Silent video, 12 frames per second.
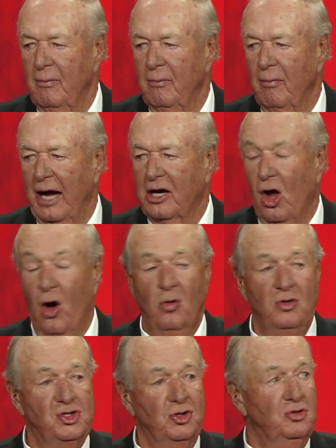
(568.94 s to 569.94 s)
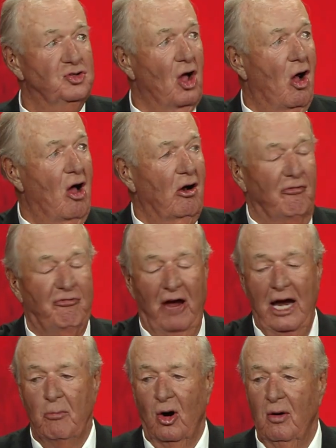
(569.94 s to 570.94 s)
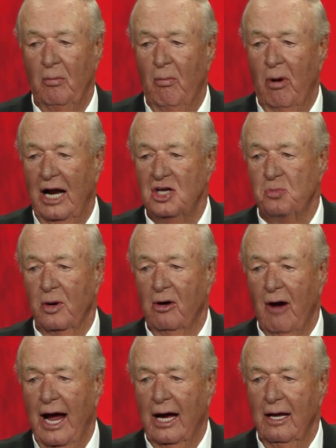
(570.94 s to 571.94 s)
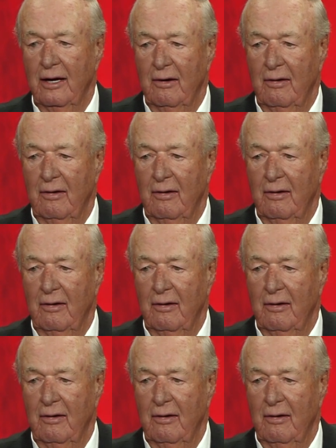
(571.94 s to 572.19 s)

my coach, who's a Hall of Famer, Branch McCracken.